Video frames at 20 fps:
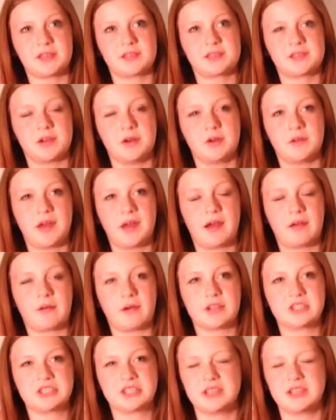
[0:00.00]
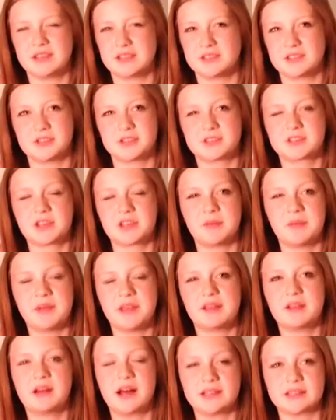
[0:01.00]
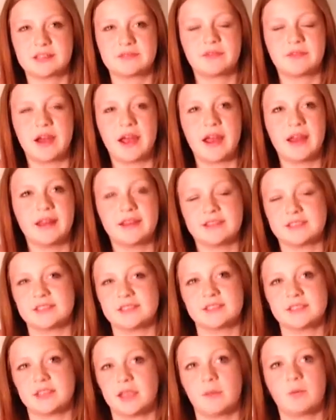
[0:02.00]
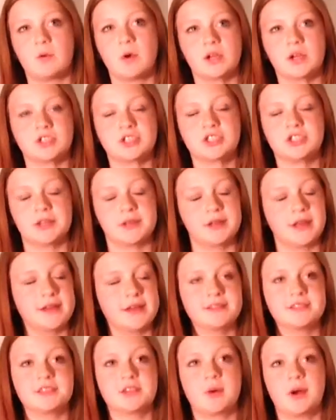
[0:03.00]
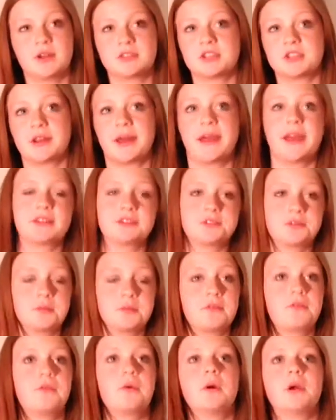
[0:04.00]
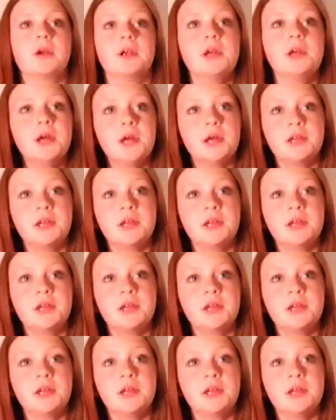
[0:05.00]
so that question is just going to be classified as the same question as the question I answered before.